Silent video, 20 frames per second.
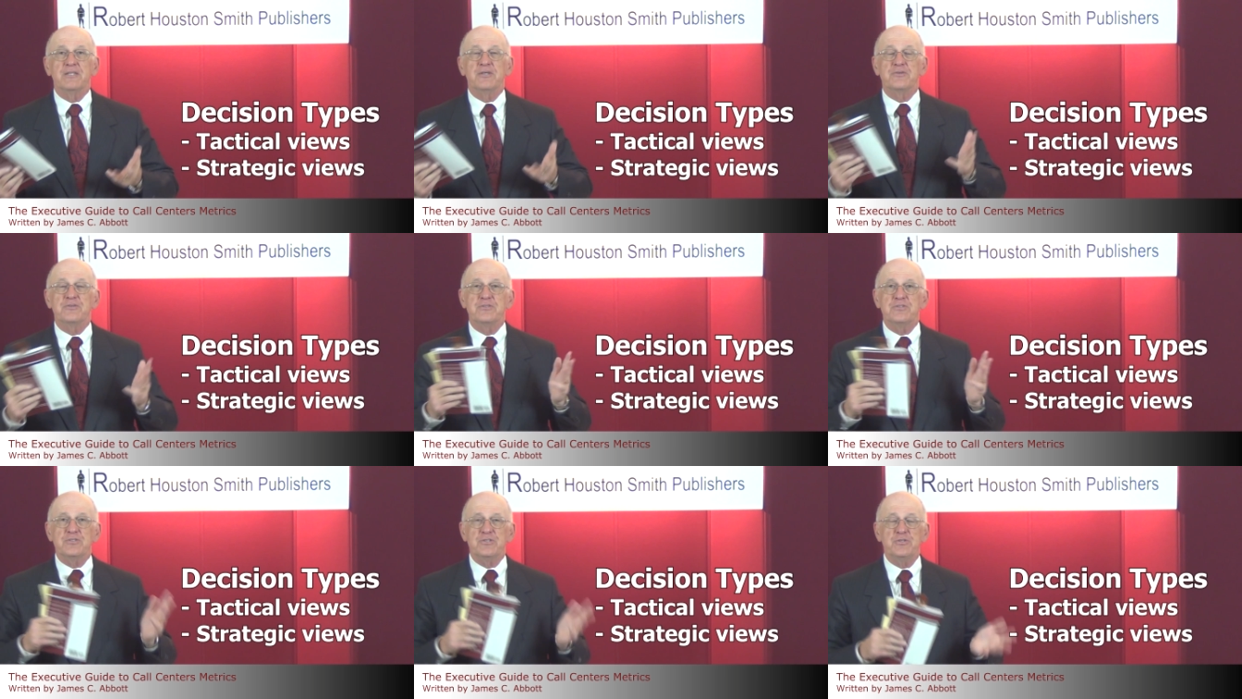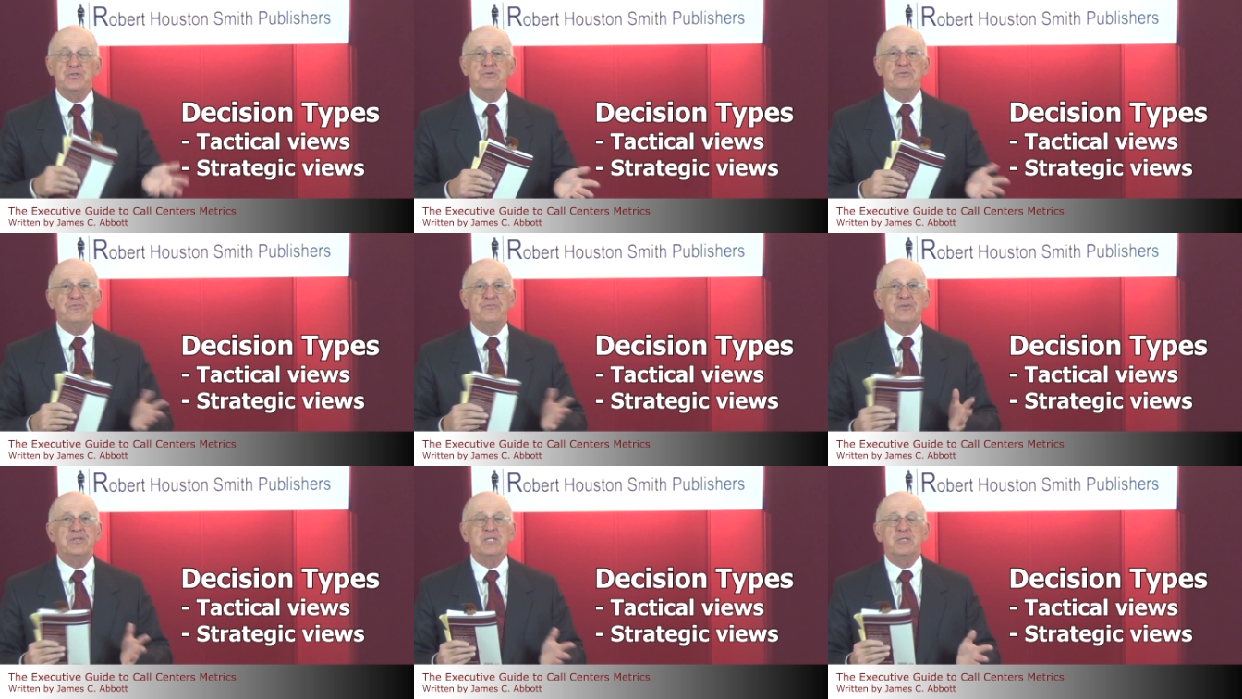There are 2
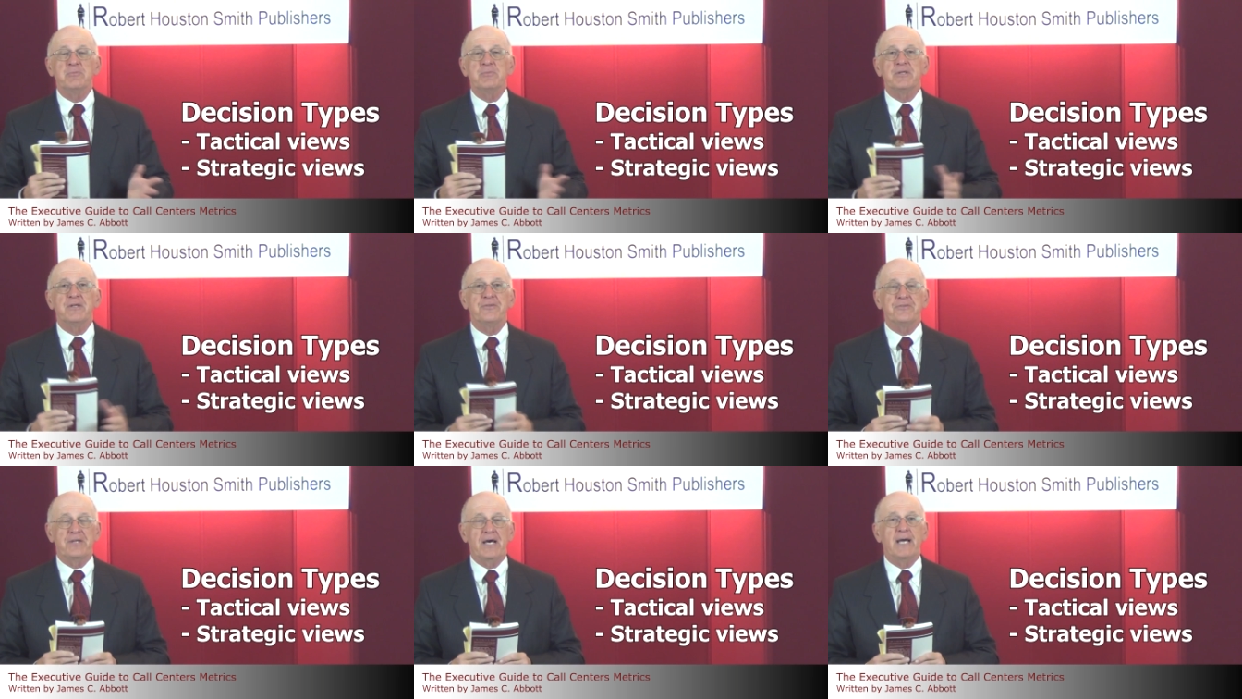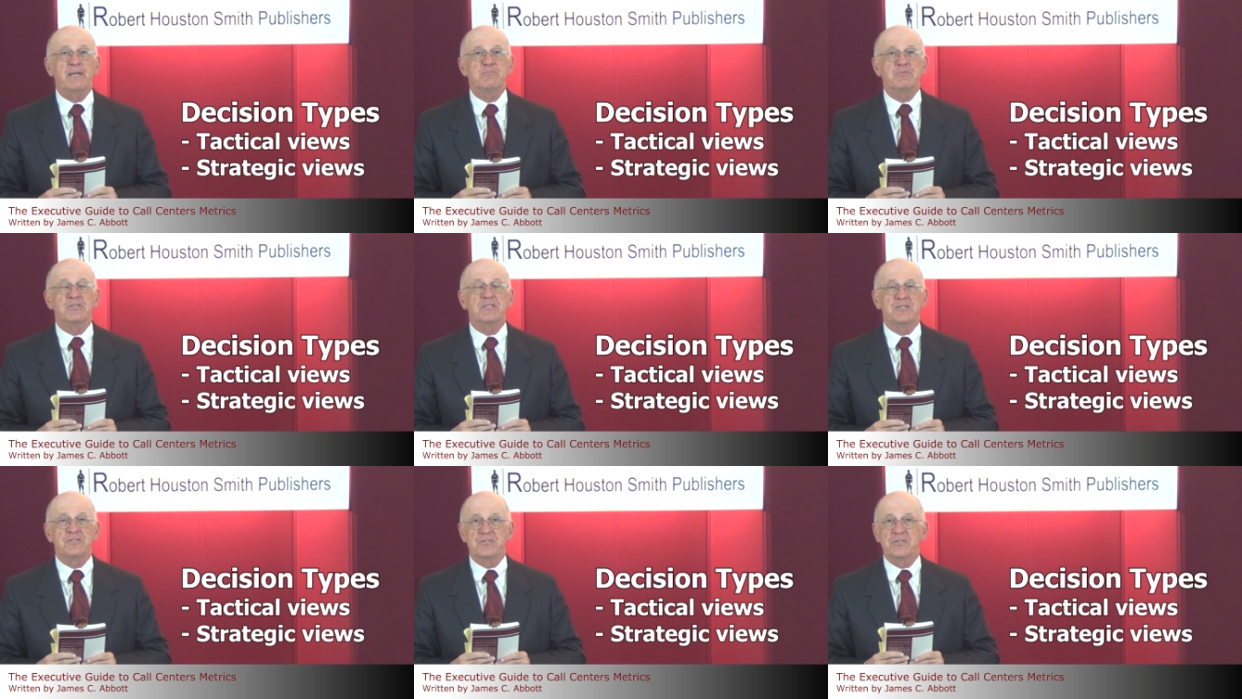fundamental types
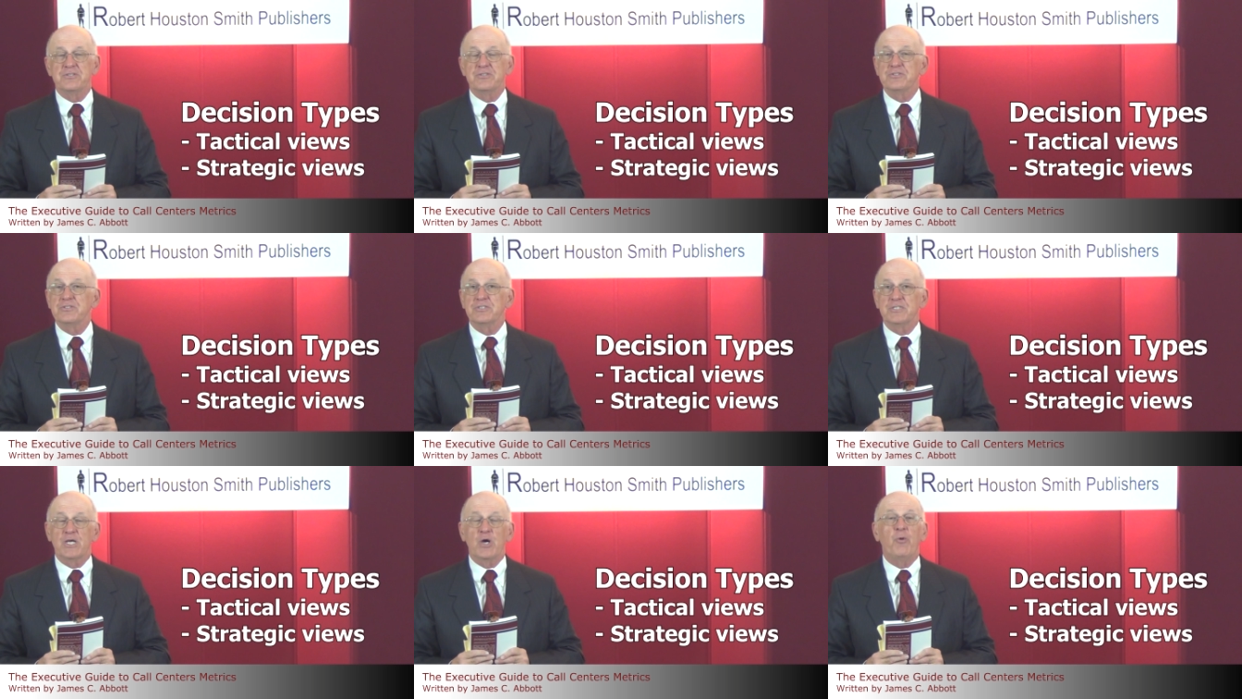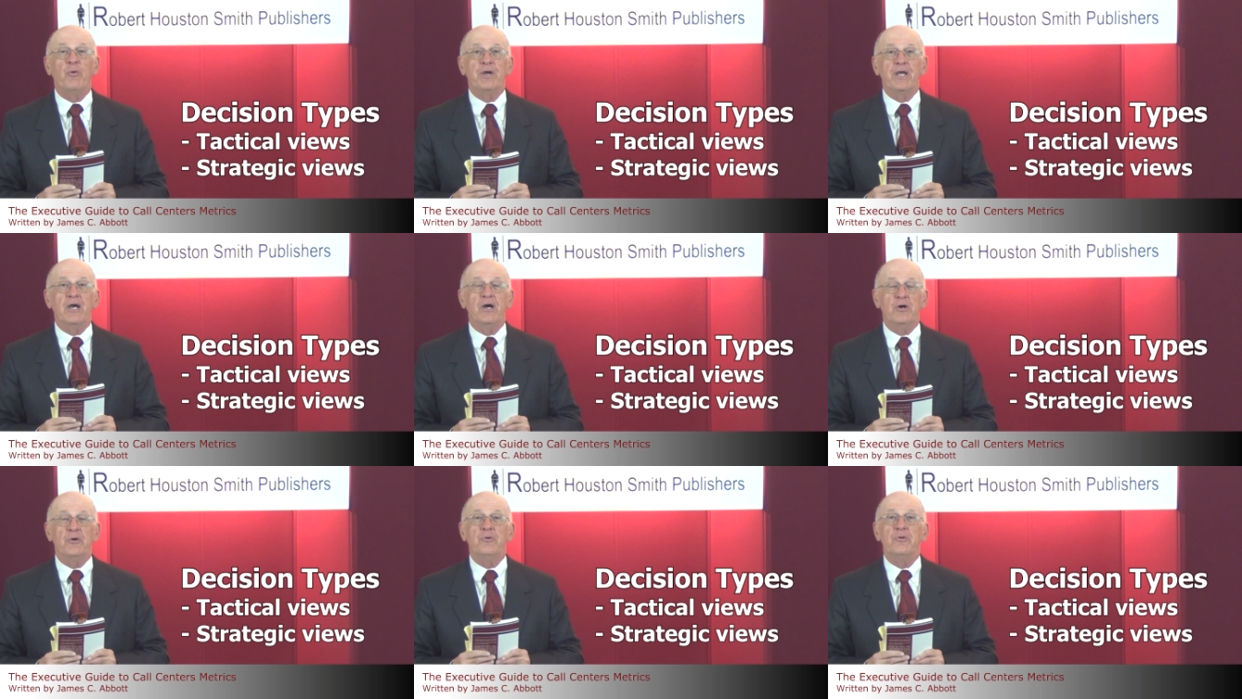of decisions
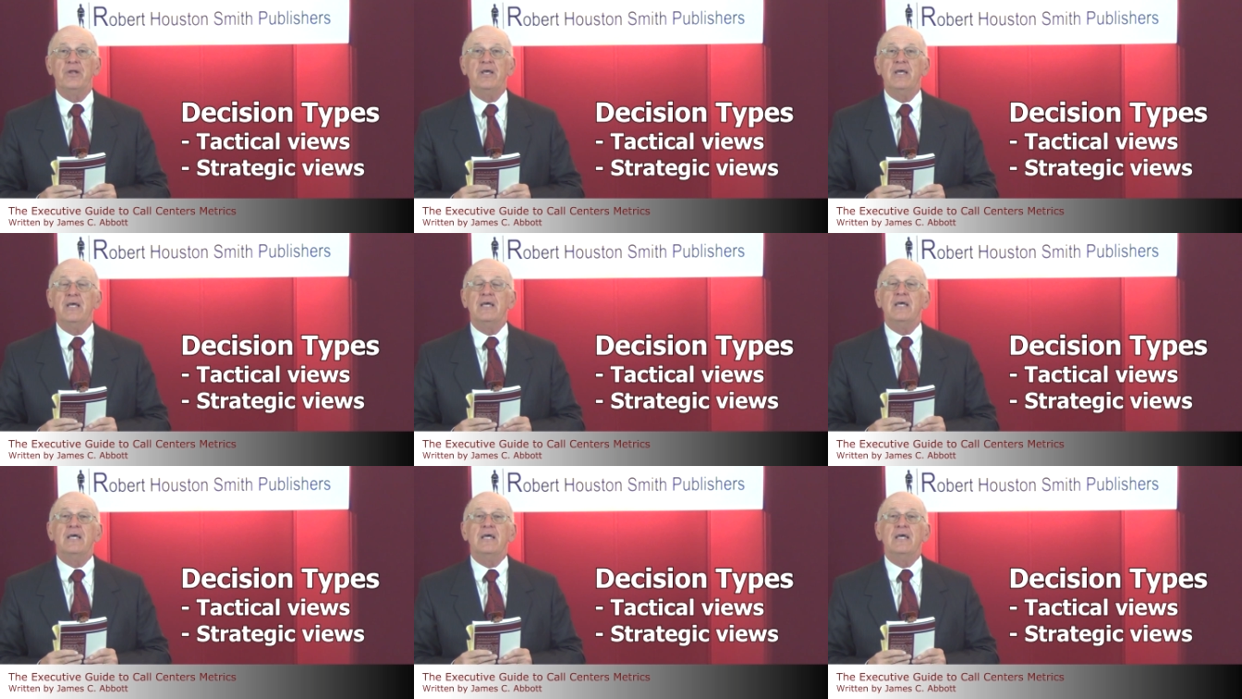going on